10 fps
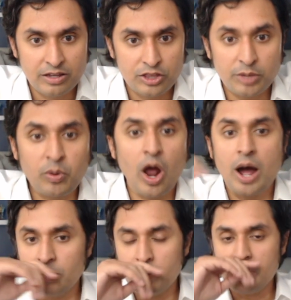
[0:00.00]
The
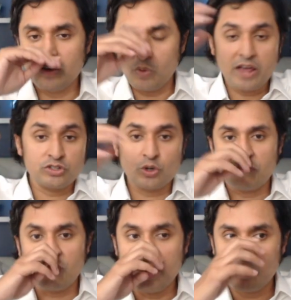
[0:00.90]
problem, what I sort
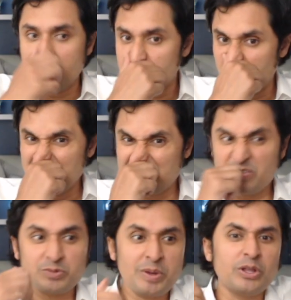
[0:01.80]
of find when I explain this stuff,
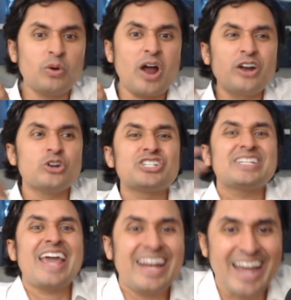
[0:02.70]
is people don't
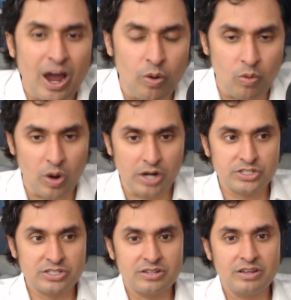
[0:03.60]
understand how it
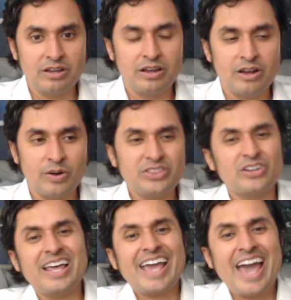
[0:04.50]
works, right?
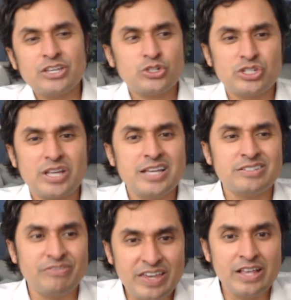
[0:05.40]
They're like,
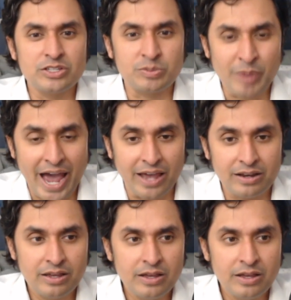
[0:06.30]
exercise feels bad.